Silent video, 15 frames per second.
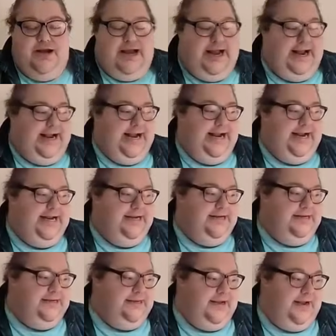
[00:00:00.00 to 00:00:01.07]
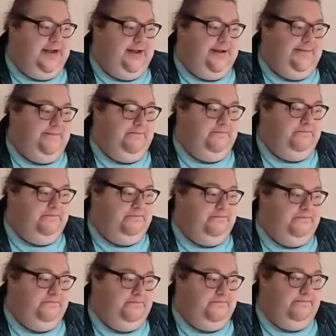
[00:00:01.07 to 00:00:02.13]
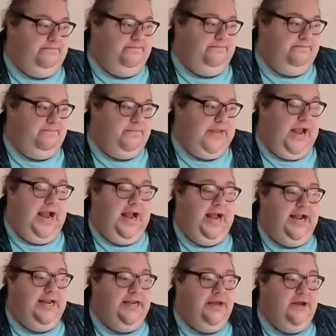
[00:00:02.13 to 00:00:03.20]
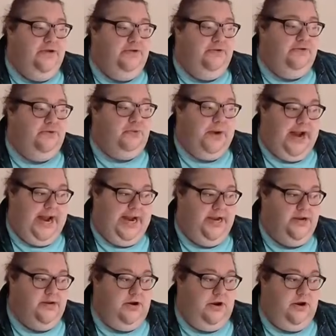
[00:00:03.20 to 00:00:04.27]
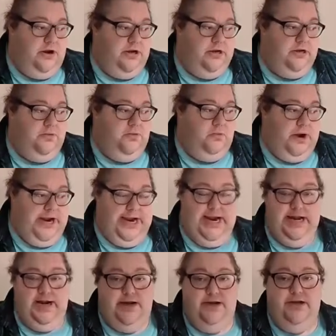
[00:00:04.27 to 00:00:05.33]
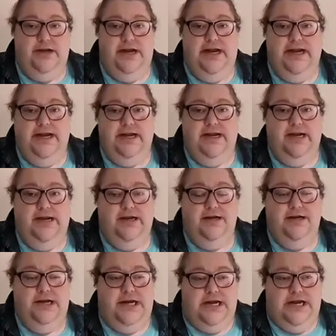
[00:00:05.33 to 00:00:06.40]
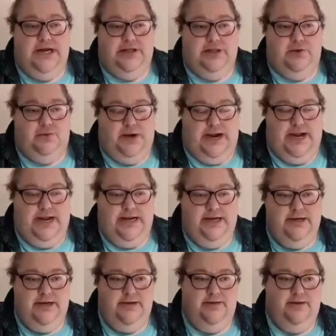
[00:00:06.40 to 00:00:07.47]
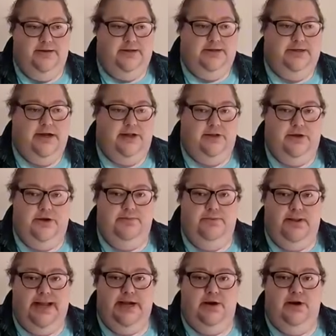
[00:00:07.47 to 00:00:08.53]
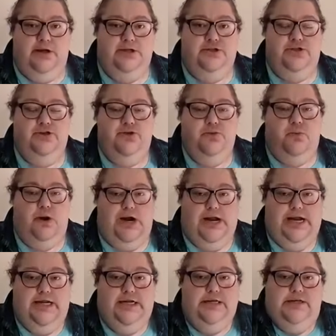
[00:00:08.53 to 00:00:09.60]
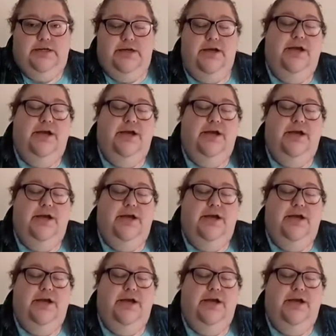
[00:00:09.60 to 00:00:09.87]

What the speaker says: and I used red on white Ada, and the red color bled onto the white,